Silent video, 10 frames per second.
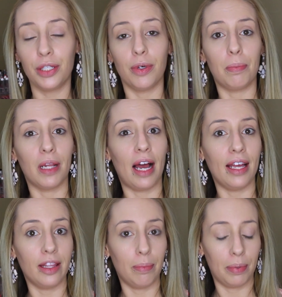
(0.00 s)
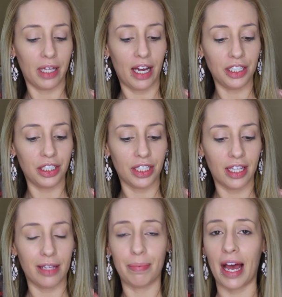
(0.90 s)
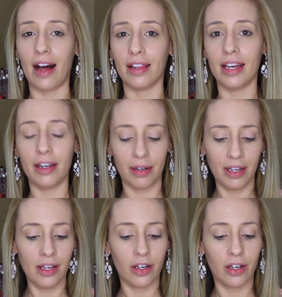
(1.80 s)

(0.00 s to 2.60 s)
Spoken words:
to apply the blush in the palette